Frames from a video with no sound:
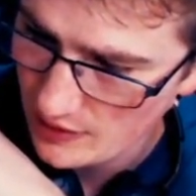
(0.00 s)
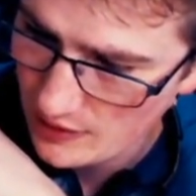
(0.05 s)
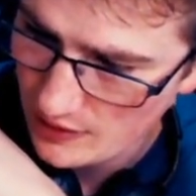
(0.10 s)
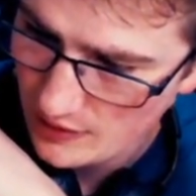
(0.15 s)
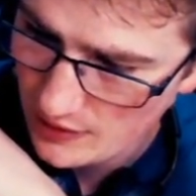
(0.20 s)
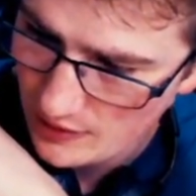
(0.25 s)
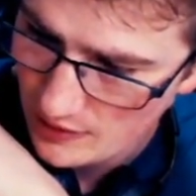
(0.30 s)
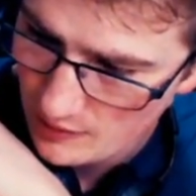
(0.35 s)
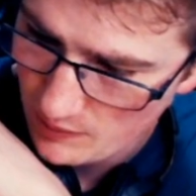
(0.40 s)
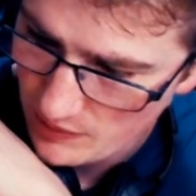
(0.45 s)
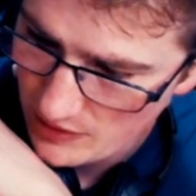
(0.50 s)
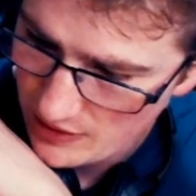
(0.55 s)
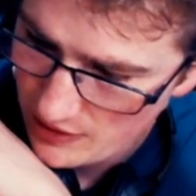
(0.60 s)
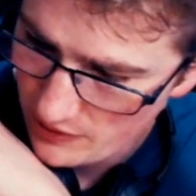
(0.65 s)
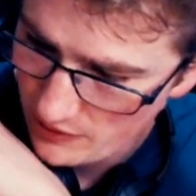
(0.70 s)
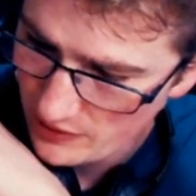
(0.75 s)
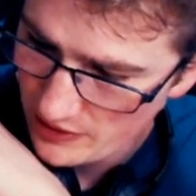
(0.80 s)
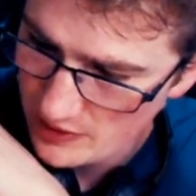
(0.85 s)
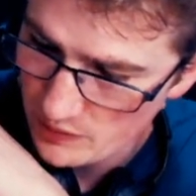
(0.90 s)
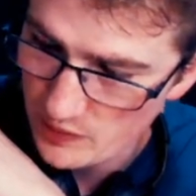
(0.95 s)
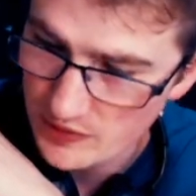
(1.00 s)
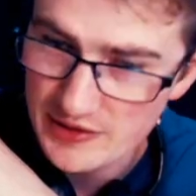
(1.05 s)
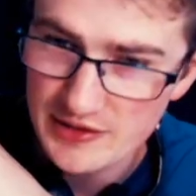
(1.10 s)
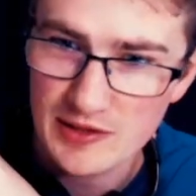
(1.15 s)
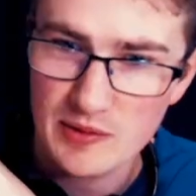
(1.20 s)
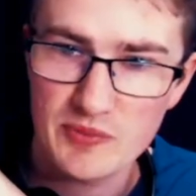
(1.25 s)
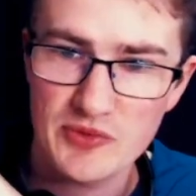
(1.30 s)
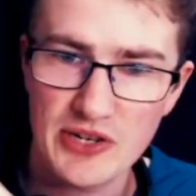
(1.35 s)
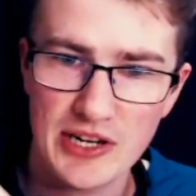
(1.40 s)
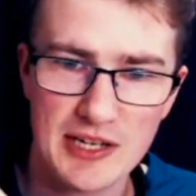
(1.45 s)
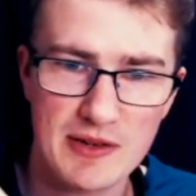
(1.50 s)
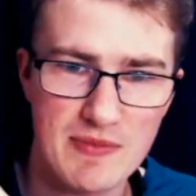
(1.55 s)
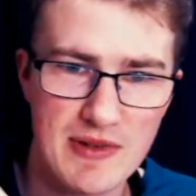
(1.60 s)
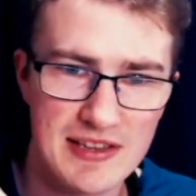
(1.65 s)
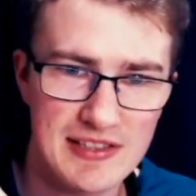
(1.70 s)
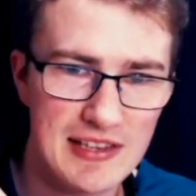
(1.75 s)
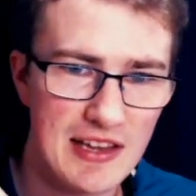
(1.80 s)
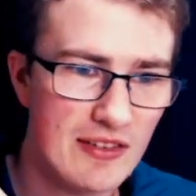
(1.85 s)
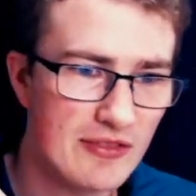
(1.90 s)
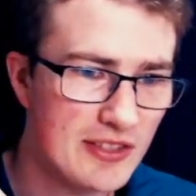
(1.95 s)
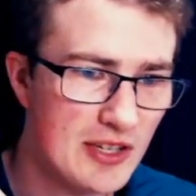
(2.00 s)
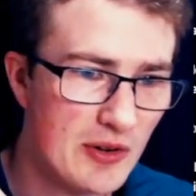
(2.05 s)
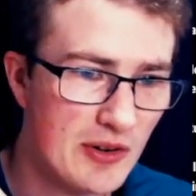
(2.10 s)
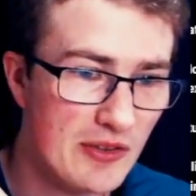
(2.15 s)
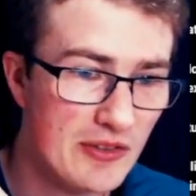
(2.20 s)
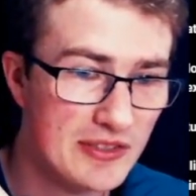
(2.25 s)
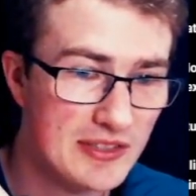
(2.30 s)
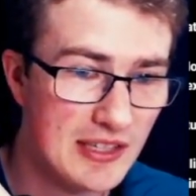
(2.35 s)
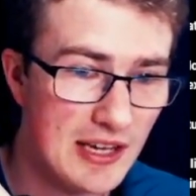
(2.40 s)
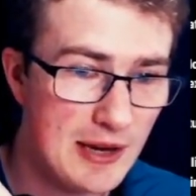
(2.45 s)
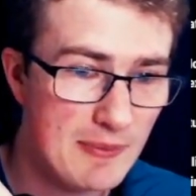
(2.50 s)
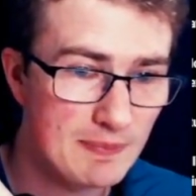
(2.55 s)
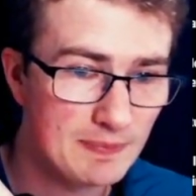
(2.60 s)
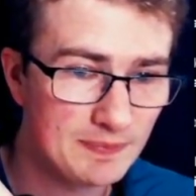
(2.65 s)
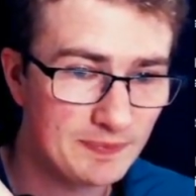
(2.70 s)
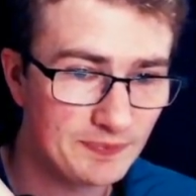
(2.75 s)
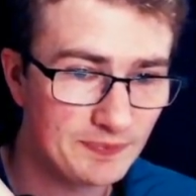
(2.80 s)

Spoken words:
I don't really want to subject myself to it all the time.